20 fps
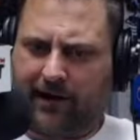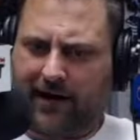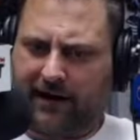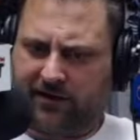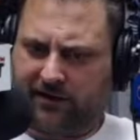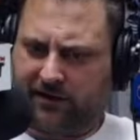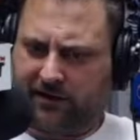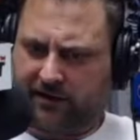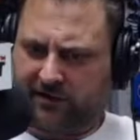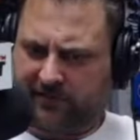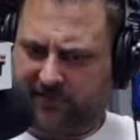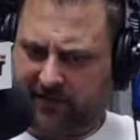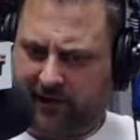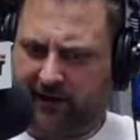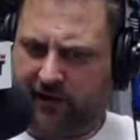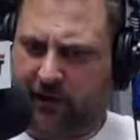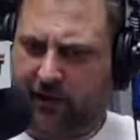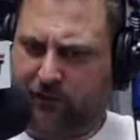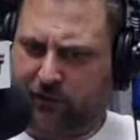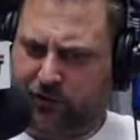and had to
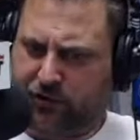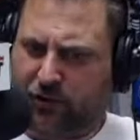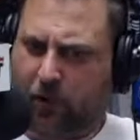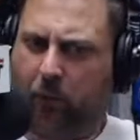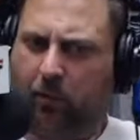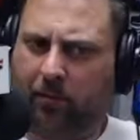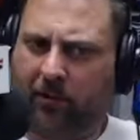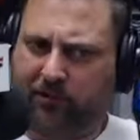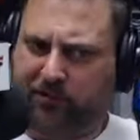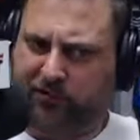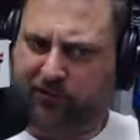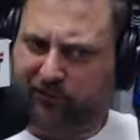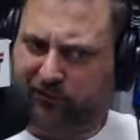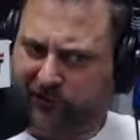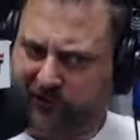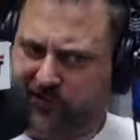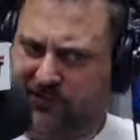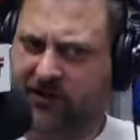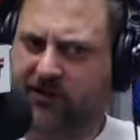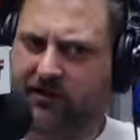develop so much
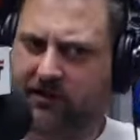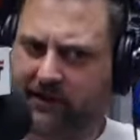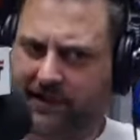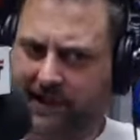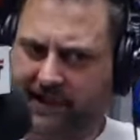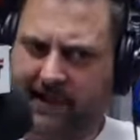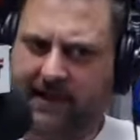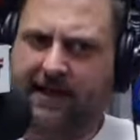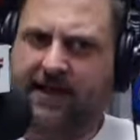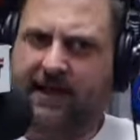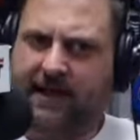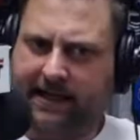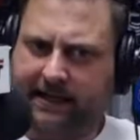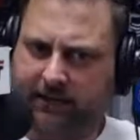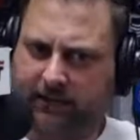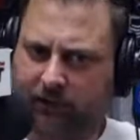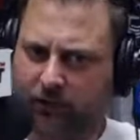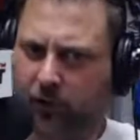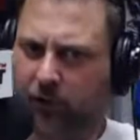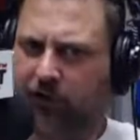physically
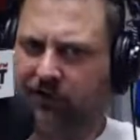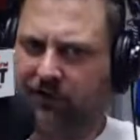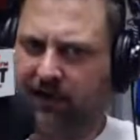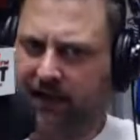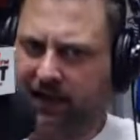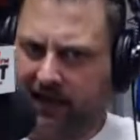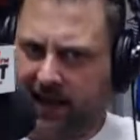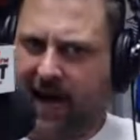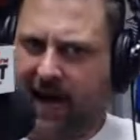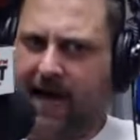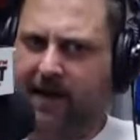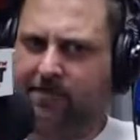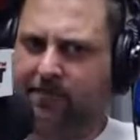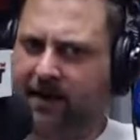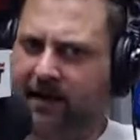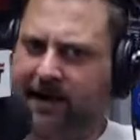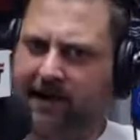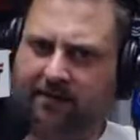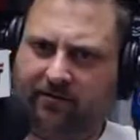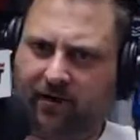and learn the game
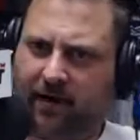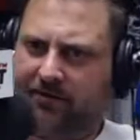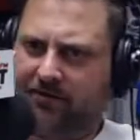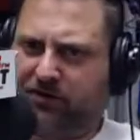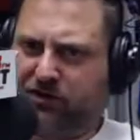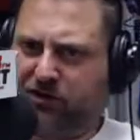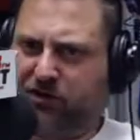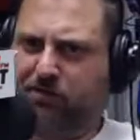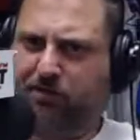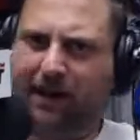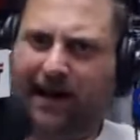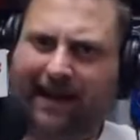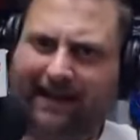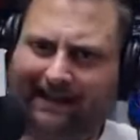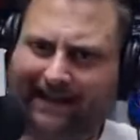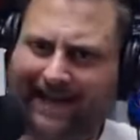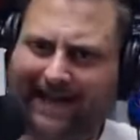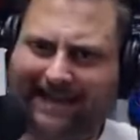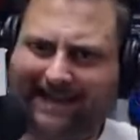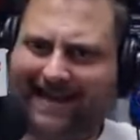kind of on the spot
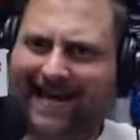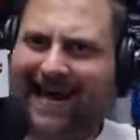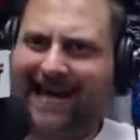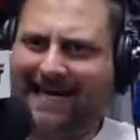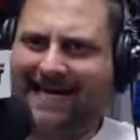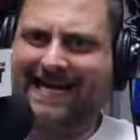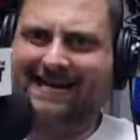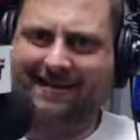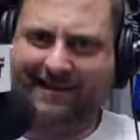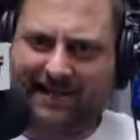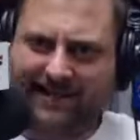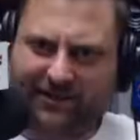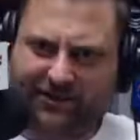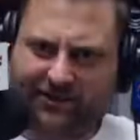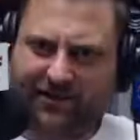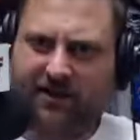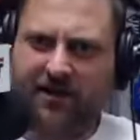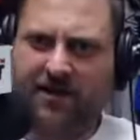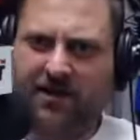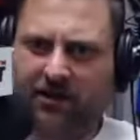like that. He thinks,
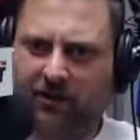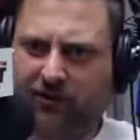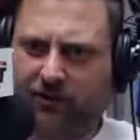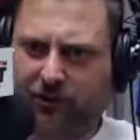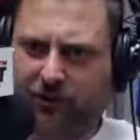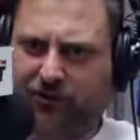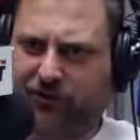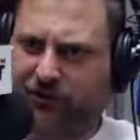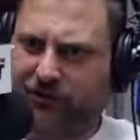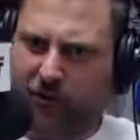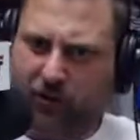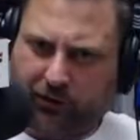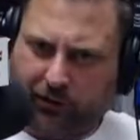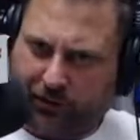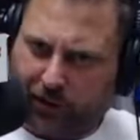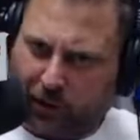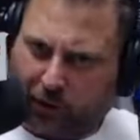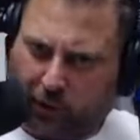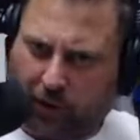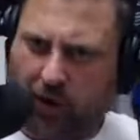you know, you're still going
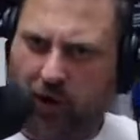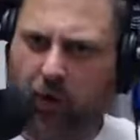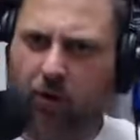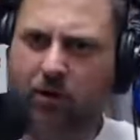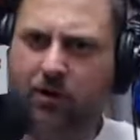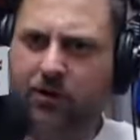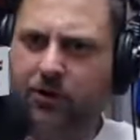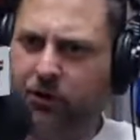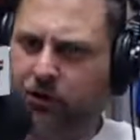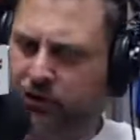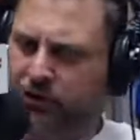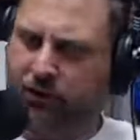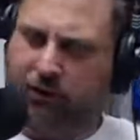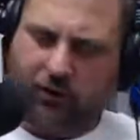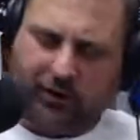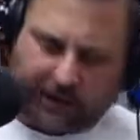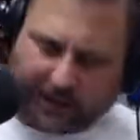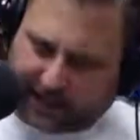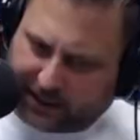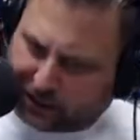to grow. You're still
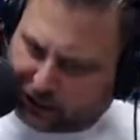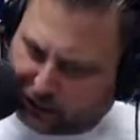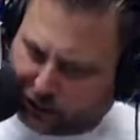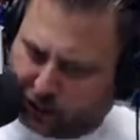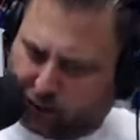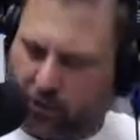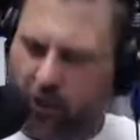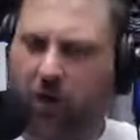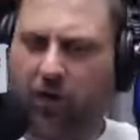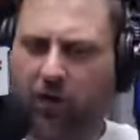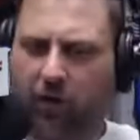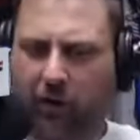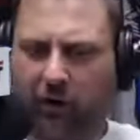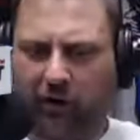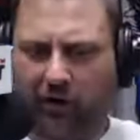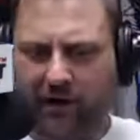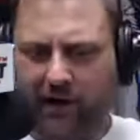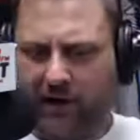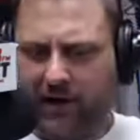going to get stronger.